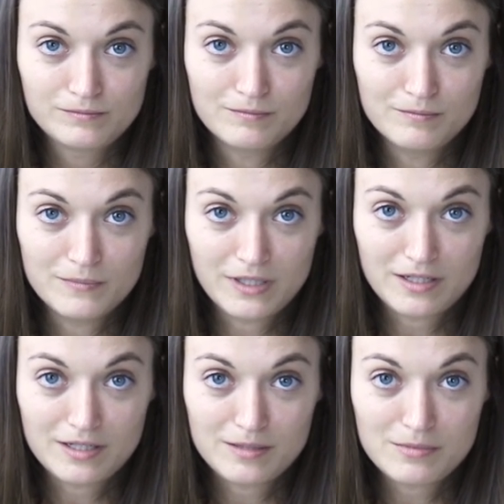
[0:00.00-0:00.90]

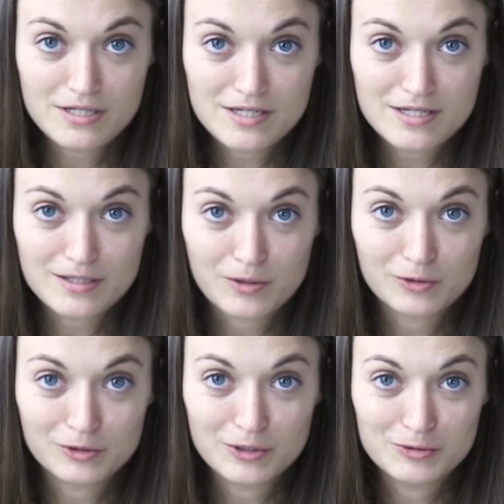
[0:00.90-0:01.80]
Maybe
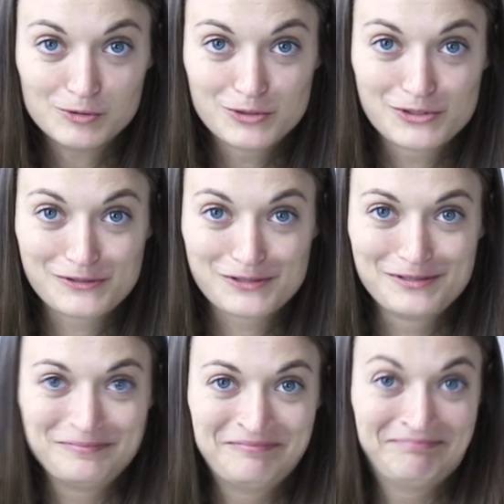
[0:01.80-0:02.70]

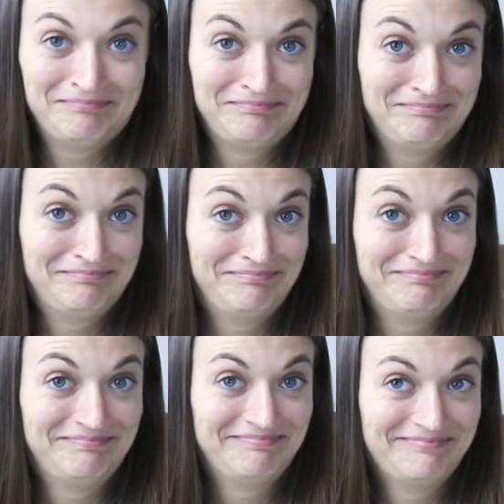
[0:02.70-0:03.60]
close.
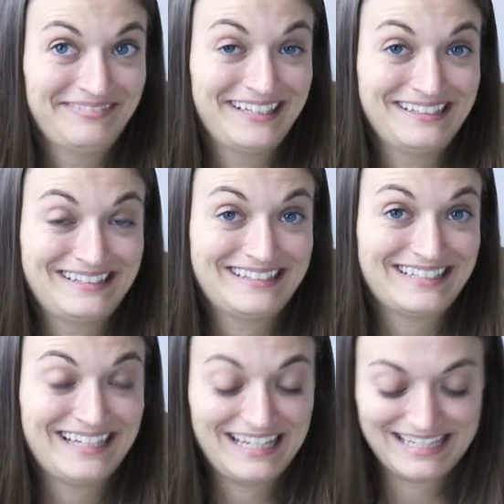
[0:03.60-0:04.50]

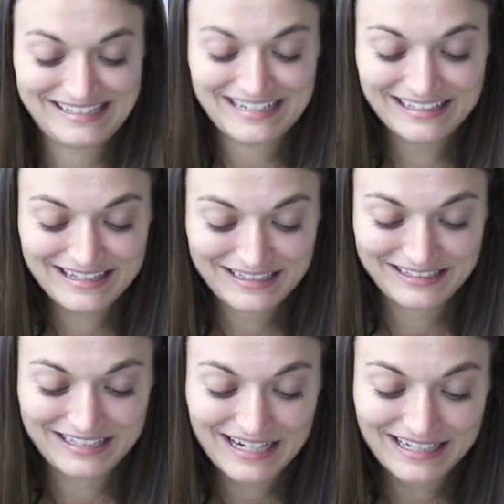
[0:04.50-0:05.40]
Wow. It, it's not
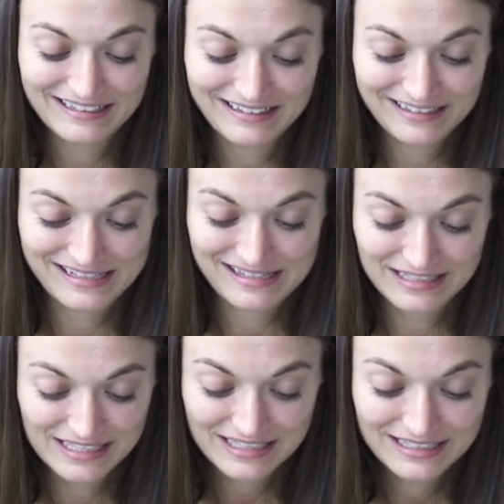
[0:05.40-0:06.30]
that great,
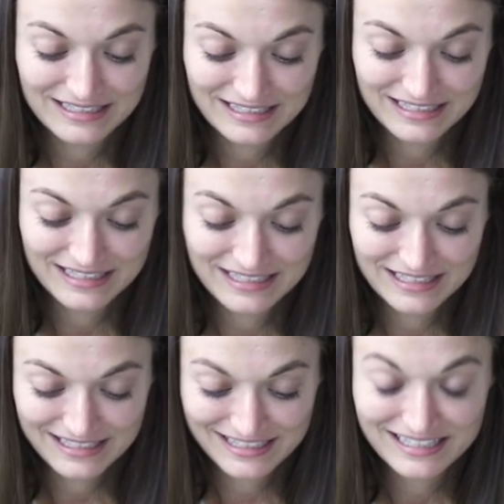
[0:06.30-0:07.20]
honestly.
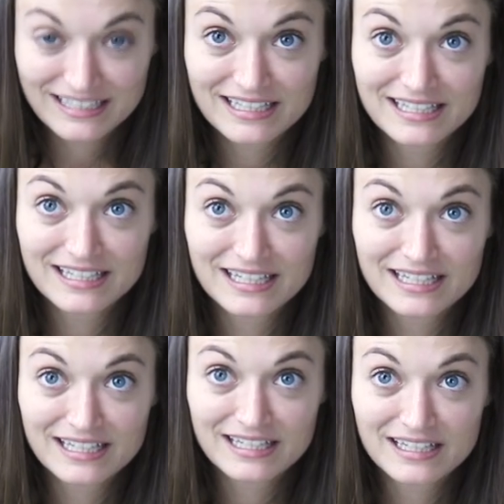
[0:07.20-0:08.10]
Is it just that
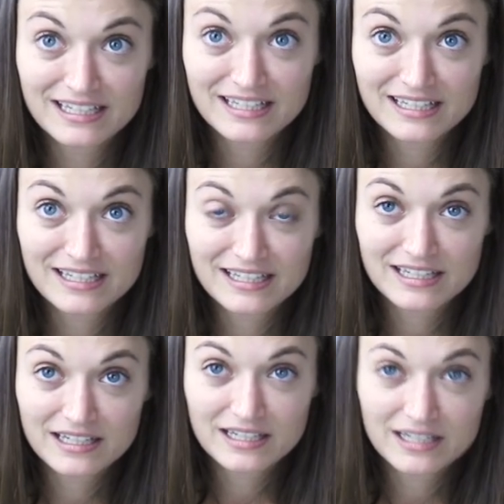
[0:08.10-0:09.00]
it, like the
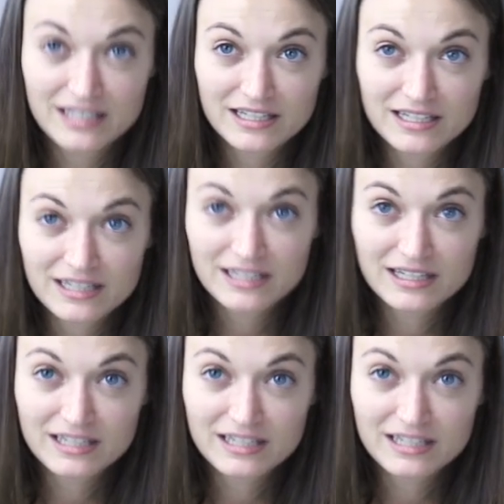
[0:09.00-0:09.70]
practical,